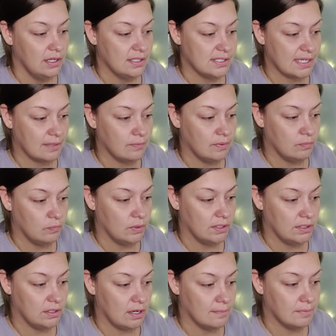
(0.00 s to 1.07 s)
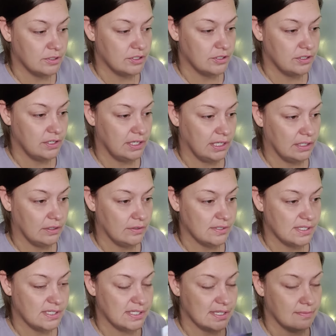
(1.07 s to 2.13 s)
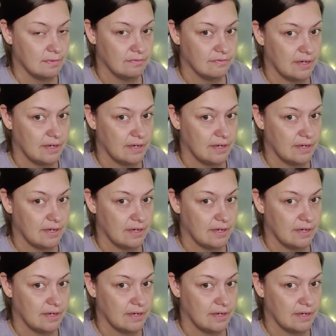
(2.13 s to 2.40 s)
it's like when one opportunity closes someone